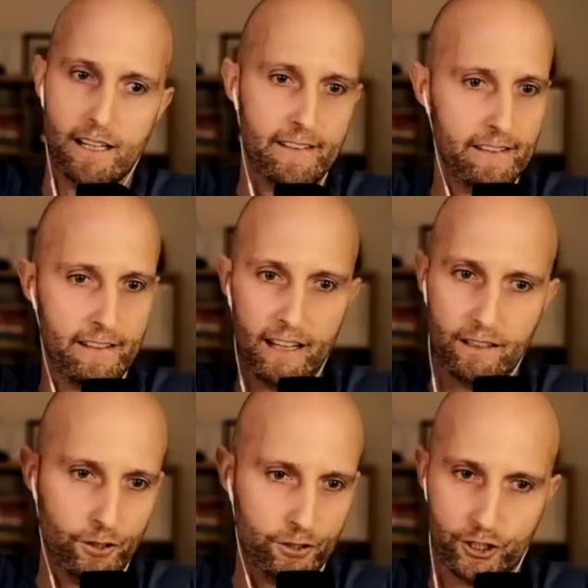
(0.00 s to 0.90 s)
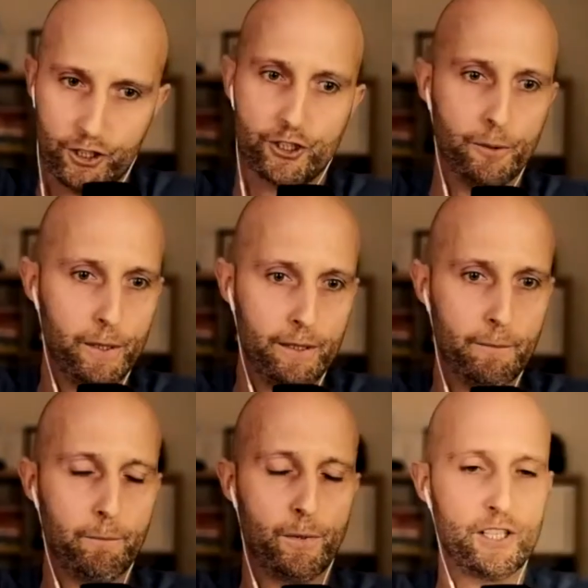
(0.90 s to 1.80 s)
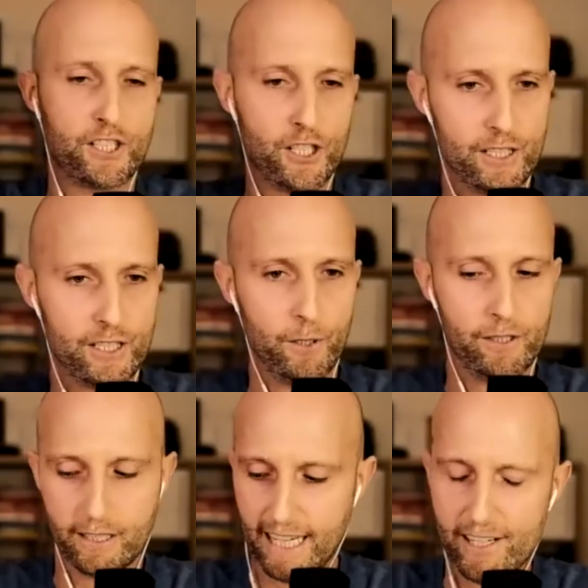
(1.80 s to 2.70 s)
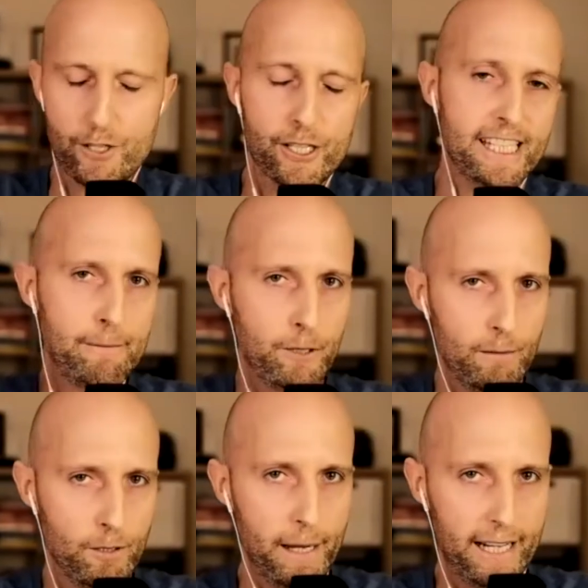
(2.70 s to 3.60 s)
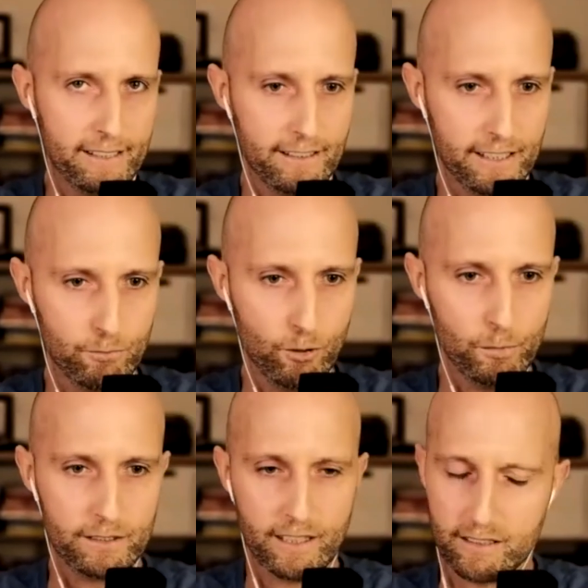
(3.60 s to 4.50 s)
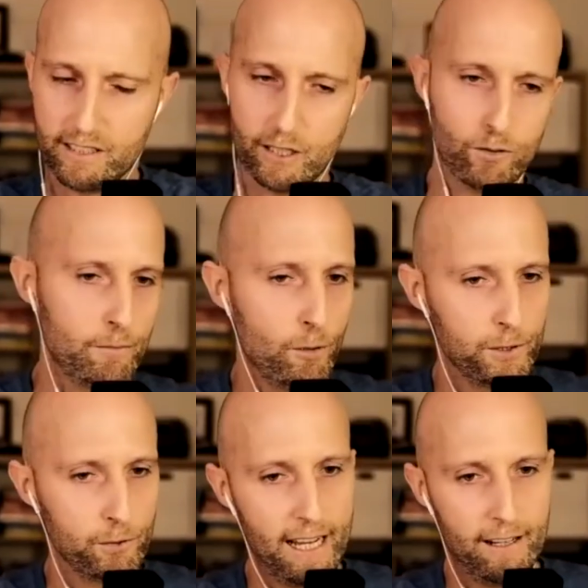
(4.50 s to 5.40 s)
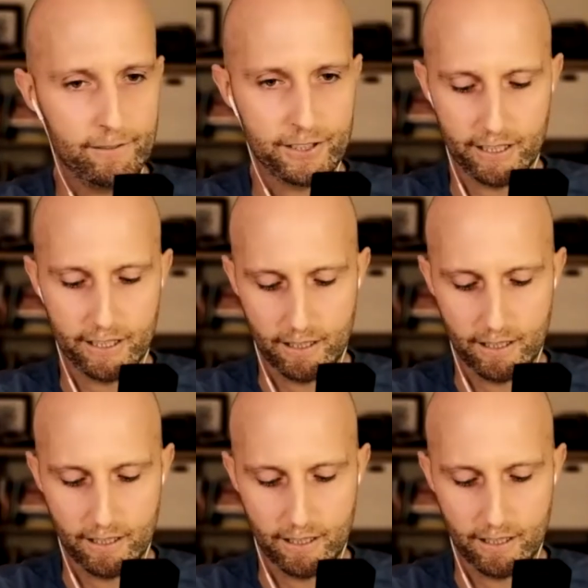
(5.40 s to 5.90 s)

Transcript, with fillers: and then i'll look stupid but it's just about can you keep coming back to this moment this is the only moment we have to